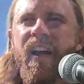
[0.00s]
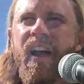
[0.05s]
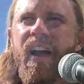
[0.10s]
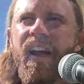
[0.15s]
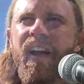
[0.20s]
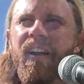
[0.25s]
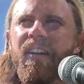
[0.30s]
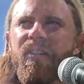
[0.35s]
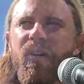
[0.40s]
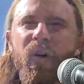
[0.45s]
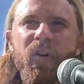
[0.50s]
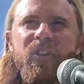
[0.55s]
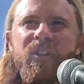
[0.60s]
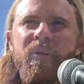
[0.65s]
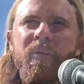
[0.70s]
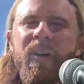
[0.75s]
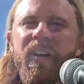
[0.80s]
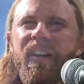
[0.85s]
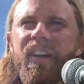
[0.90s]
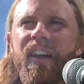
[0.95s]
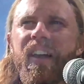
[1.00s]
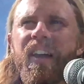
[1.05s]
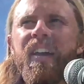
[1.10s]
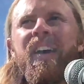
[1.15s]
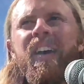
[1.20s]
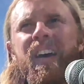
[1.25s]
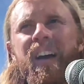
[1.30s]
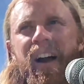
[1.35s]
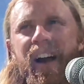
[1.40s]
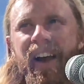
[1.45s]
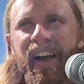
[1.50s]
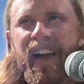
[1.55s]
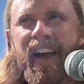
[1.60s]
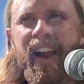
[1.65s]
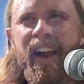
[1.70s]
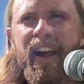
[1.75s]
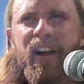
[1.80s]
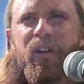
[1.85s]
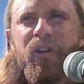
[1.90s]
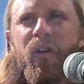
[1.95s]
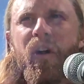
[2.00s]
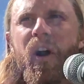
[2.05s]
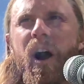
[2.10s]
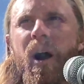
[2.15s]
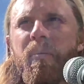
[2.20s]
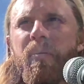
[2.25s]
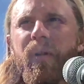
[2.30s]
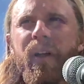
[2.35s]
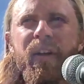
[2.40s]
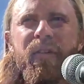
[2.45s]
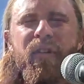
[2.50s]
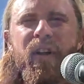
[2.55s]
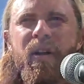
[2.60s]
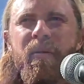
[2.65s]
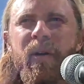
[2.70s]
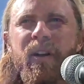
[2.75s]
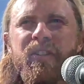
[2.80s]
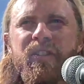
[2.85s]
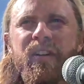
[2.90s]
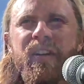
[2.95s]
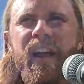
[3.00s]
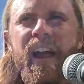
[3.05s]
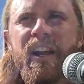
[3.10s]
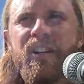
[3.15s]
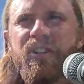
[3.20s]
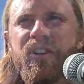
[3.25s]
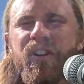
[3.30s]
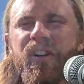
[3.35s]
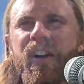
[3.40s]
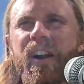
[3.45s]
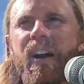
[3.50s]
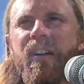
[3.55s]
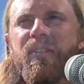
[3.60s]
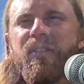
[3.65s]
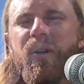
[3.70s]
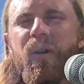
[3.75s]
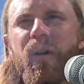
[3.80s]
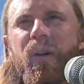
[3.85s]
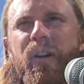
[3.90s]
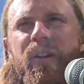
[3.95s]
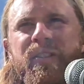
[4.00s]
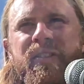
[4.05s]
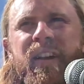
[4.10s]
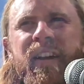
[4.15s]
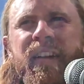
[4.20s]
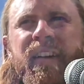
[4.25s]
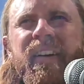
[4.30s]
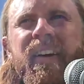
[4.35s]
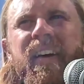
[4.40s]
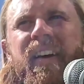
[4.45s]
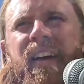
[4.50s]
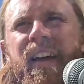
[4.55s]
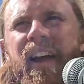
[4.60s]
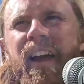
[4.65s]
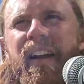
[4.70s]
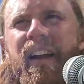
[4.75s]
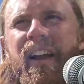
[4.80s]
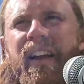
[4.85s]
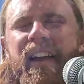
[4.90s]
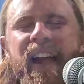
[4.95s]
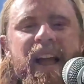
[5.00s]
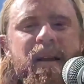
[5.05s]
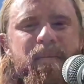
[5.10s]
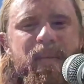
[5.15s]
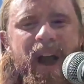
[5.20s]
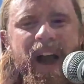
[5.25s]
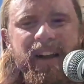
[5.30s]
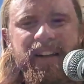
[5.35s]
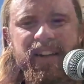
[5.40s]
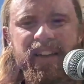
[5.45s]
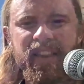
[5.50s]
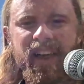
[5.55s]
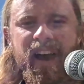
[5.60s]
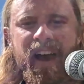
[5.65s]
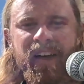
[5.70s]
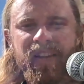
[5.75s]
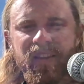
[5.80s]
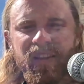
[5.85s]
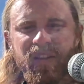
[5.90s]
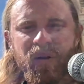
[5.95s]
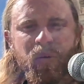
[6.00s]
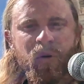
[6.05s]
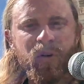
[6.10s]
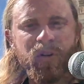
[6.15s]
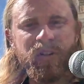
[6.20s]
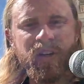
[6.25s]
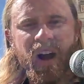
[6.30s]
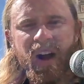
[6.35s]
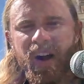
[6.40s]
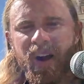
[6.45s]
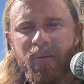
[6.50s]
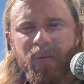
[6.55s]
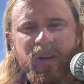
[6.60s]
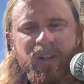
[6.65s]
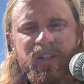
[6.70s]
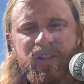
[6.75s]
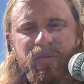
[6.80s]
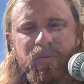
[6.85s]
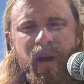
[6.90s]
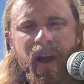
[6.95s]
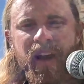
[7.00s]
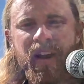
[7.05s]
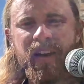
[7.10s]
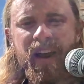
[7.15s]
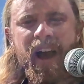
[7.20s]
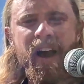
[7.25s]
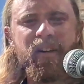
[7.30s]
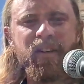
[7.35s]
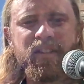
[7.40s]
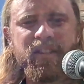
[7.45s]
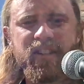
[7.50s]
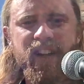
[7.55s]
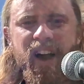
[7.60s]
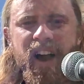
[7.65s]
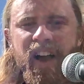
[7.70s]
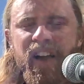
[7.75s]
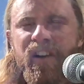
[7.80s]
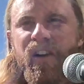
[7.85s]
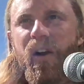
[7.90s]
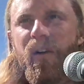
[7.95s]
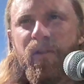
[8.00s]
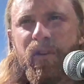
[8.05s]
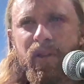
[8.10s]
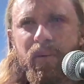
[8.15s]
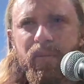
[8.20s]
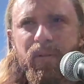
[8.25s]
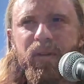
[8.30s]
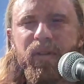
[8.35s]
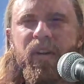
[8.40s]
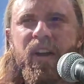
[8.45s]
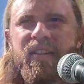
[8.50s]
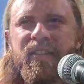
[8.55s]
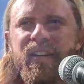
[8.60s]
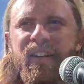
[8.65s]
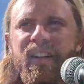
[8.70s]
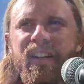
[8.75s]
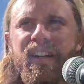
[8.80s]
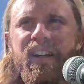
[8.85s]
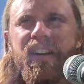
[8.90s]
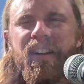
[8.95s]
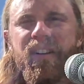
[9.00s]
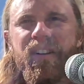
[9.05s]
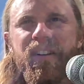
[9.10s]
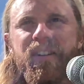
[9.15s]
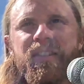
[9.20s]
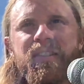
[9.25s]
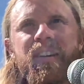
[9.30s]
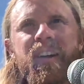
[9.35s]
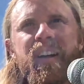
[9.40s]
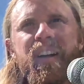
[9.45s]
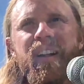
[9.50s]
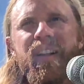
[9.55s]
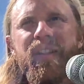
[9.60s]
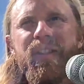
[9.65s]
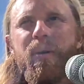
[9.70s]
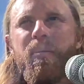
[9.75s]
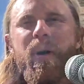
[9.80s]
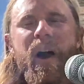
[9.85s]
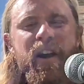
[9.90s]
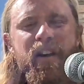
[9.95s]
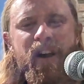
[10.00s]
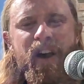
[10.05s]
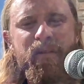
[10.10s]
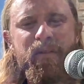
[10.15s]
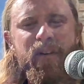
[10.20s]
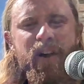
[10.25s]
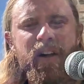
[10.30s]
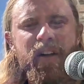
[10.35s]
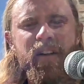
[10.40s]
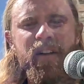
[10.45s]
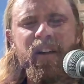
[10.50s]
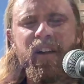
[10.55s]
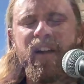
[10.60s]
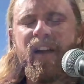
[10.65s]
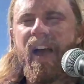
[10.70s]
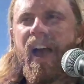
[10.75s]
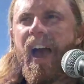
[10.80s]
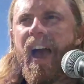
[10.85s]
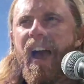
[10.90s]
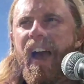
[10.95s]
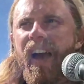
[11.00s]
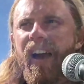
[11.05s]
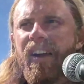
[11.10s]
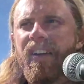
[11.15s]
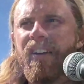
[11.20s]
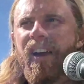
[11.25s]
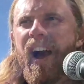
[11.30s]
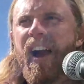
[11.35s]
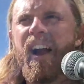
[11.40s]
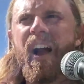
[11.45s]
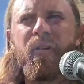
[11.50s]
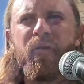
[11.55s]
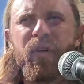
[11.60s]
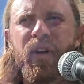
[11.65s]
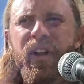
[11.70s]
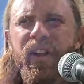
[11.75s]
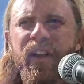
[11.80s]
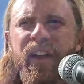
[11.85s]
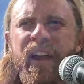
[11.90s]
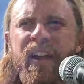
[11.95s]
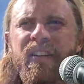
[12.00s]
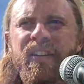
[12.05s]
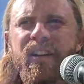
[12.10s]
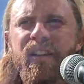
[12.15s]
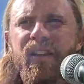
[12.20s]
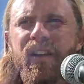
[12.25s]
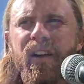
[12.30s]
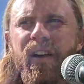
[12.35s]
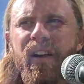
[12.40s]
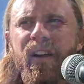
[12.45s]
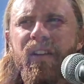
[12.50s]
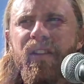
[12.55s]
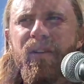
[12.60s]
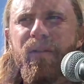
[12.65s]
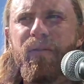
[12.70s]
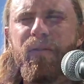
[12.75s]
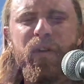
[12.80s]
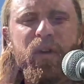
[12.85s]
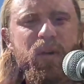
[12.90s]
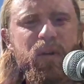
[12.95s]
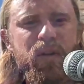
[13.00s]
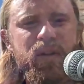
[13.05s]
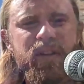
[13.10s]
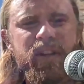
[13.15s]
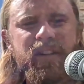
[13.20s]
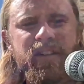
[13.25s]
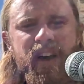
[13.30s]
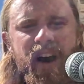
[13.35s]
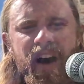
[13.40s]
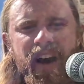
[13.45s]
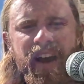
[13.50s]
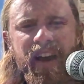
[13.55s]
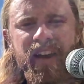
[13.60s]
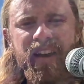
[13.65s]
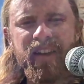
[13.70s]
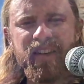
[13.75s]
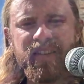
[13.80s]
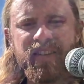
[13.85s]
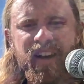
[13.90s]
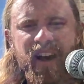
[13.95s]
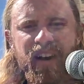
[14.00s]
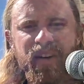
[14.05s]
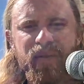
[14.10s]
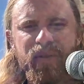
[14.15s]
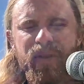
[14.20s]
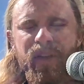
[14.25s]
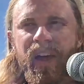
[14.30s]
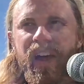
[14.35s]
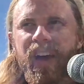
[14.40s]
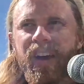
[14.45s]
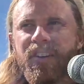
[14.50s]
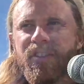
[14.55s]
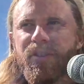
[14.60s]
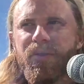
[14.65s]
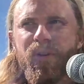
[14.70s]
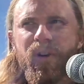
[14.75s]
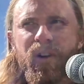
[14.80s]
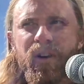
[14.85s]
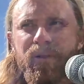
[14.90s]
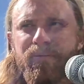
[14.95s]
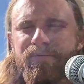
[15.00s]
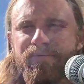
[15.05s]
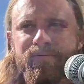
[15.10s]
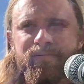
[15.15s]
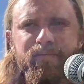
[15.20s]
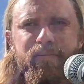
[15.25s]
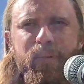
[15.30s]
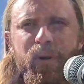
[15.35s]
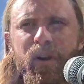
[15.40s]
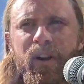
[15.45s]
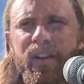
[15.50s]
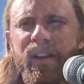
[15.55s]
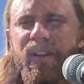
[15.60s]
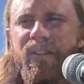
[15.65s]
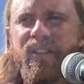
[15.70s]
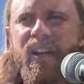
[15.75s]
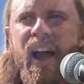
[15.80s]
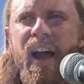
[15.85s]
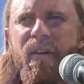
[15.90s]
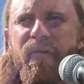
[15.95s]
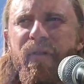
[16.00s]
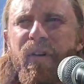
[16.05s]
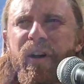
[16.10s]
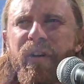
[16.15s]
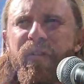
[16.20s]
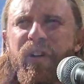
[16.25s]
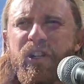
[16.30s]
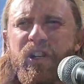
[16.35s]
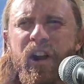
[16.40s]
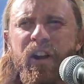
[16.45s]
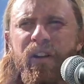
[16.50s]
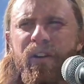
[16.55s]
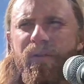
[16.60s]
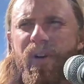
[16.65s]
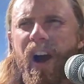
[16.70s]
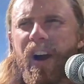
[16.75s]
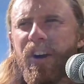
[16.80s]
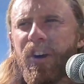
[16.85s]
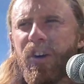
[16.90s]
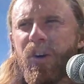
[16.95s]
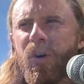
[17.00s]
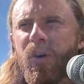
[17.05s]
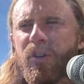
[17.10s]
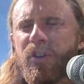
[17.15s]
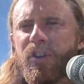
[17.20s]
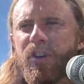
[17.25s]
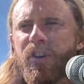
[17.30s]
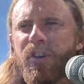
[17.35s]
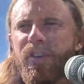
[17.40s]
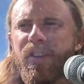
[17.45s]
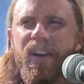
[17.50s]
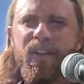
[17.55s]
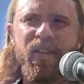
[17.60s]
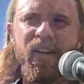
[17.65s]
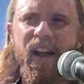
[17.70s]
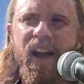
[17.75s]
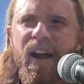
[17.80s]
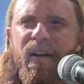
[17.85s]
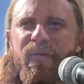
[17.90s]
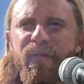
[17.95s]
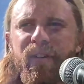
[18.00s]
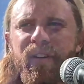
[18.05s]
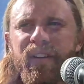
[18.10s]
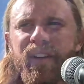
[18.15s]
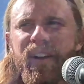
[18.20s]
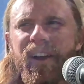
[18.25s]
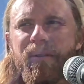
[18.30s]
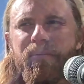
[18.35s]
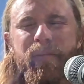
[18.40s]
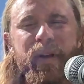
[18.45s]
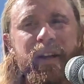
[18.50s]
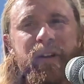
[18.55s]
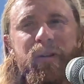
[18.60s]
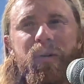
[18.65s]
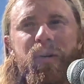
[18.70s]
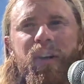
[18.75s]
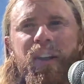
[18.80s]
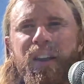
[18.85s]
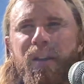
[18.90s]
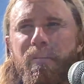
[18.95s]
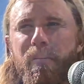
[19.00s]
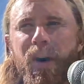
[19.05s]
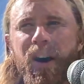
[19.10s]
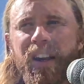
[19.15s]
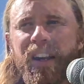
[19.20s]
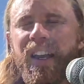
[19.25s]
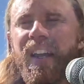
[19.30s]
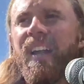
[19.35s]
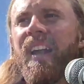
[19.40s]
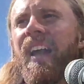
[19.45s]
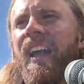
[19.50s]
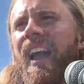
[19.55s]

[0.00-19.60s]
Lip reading: And ultimately, again, I grew up like very much in nature and outdoors, and it came back to that the more time I spent outside over the progressing years, the better I felt. And I got really into the food, the diet side of things. I wrote a book that was half on regenerative agriculture, the other half on like Bitcoin and money.